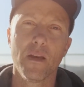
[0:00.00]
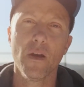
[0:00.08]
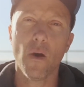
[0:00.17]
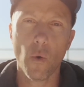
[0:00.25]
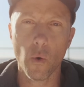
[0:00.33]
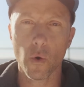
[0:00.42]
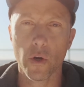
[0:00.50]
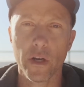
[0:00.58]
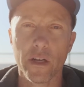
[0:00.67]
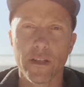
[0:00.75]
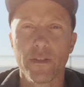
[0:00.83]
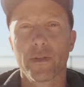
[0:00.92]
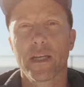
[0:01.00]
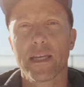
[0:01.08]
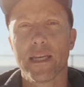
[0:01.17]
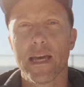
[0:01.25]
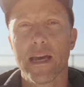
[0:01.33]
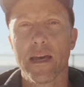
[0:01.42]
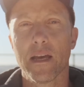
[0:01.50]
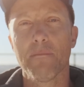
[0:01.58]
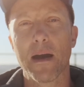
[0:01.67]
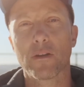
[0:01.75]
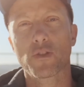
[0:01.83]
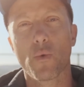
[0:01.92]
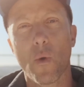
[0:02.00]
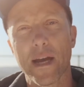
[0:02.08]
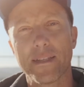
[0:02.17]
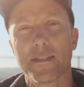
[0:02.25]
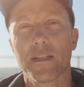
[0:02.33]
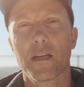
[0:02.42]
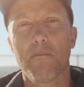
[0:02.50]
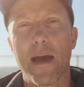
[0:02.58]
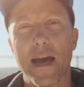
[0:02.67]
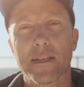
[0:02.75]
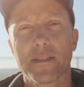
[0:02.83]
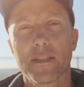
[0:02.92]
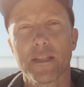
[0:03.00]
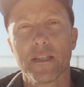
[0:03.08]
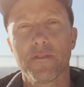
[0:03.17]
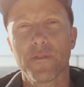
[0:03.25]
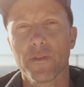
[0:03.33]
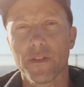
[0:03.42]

Or you can get about twice the capacity for the